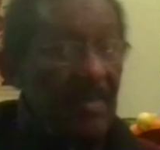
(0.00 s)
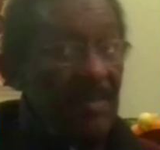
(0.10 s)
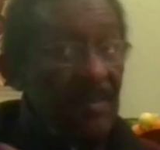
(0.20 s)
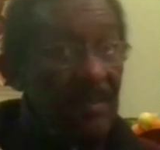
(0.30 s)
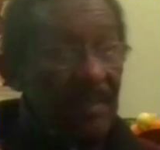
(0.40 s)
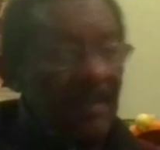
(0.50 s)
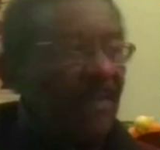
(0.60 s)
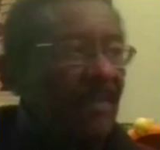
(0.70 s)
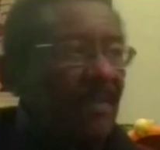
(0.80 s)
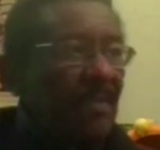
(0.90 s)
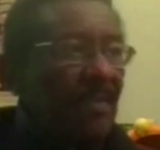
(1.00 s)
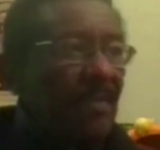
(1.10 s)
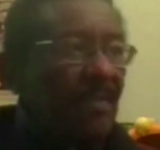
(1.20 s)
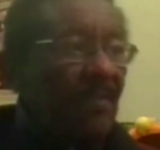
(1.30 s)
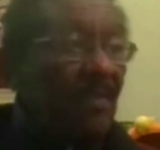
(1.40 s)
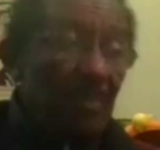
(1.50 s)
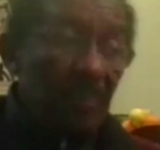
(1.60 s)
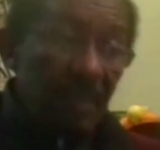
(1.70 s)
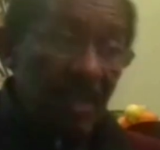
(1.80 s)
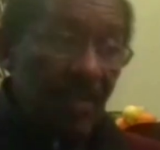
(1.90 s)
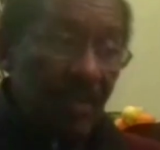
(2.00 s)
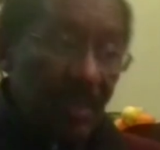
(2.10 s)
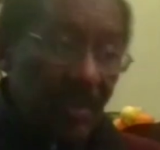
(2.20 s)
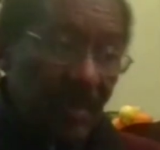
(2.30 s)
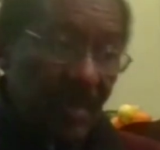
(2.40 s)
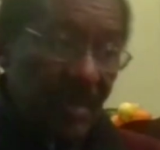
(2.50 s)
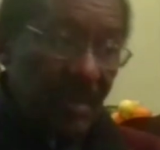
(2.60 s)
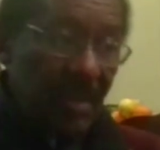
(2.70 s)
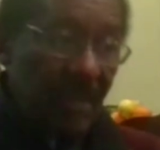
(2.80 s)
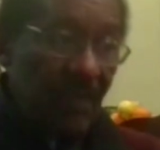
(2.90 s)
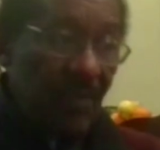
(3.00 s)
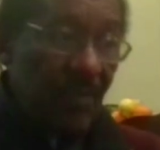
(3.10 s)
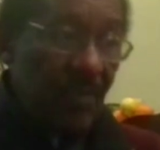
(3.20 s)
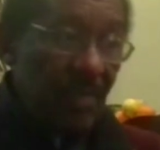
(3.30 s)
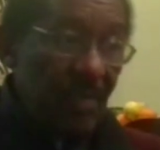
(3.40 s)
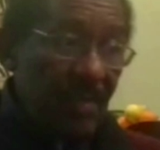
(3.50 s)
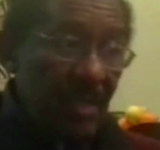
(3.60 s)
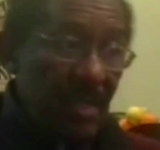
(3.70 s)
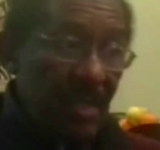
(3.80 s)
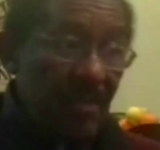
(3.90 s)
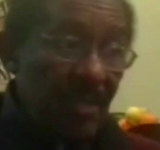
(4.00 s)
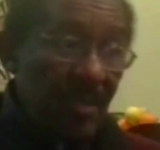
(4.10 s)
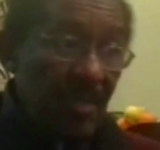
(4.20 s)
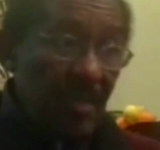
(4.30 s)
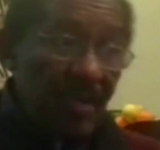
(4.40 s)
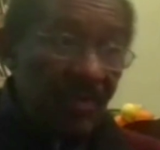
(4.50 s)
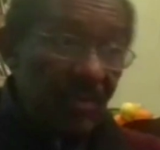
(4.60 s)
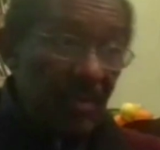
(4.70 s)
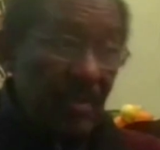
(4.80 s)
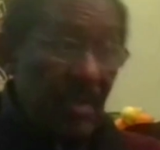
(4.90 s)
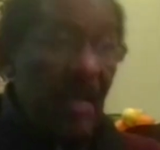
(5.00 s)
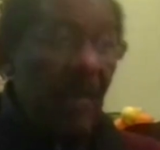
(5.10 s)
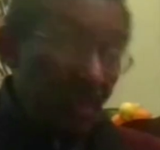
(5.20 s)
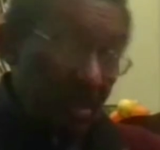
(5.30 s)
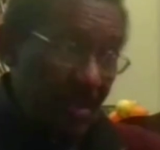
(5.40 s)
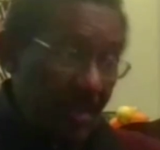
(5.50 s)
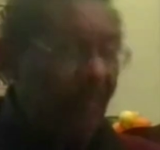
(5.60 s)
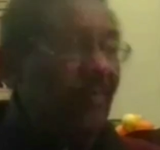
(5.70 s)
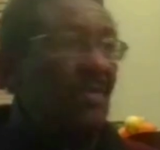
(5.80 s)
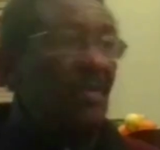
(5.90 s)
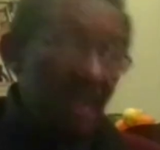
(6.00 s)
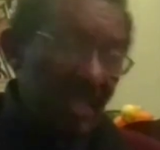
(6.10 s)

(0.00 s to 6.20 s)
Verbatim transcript: after you go, you keep the thing you you pet. If you don't keep it, you take it out, you get in trouble, and you come back, we'll cut it off. You